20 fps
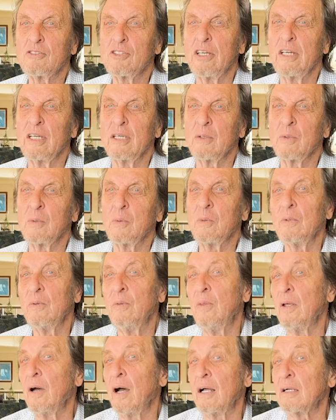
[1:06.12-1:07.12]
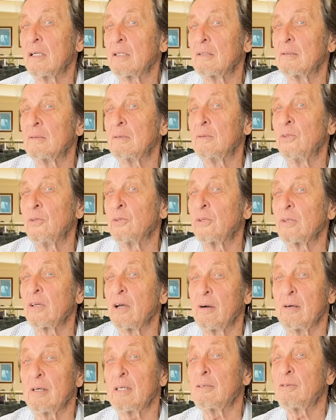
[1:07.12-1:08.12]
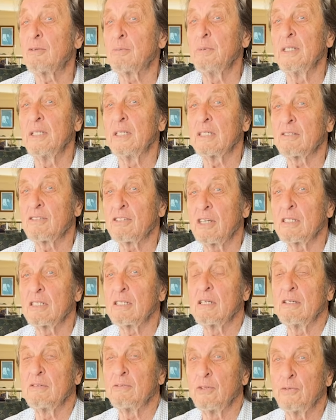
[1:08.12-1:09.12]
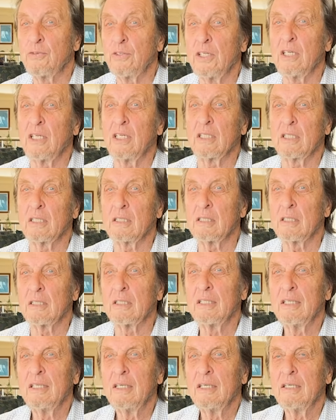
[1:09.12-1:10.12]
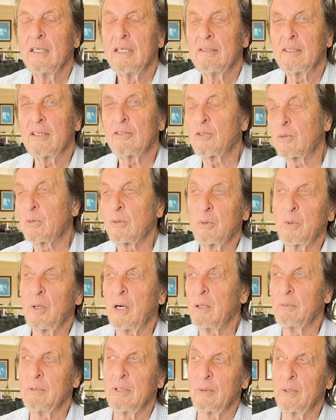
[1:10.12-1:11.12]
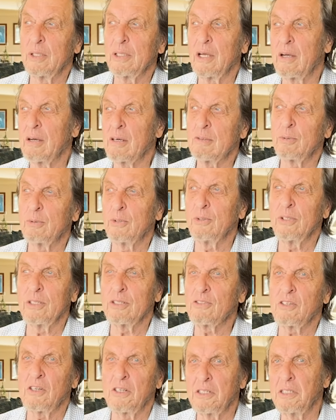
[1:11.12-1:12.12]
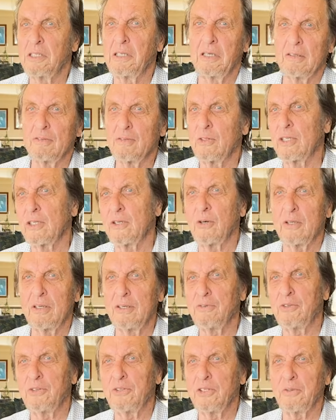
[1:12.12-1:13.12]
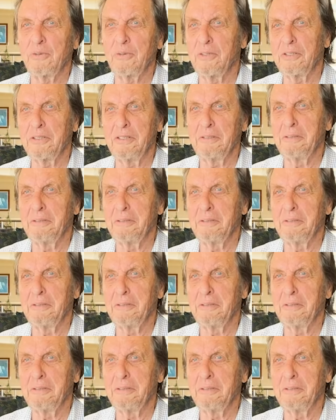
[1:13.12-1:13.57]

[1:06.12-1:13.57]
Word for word: saying, you can go out with me next Saturday if you feel like it. And I thought, well, why would I want to go out with you next Saturday? I've already got everything right